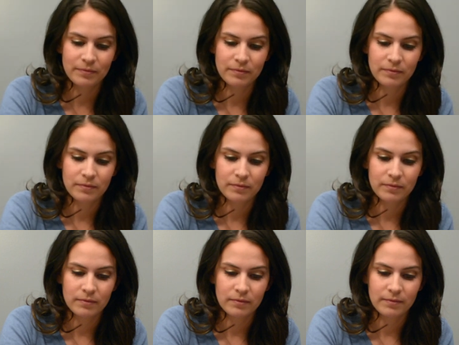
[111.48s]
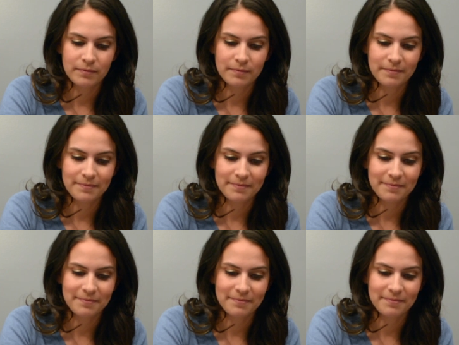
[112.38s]

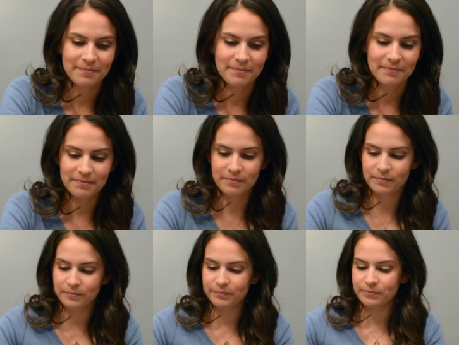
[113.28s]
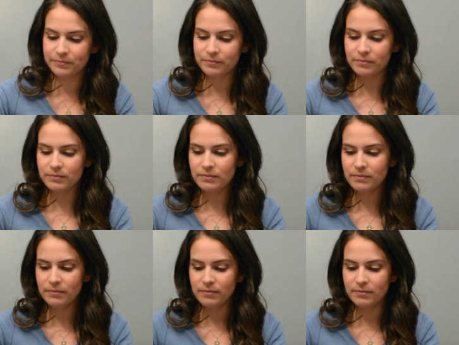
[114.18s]

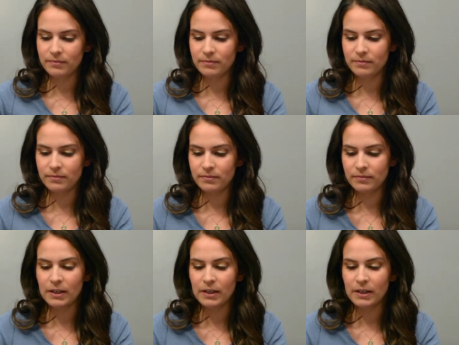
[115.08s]
Nobody speaks.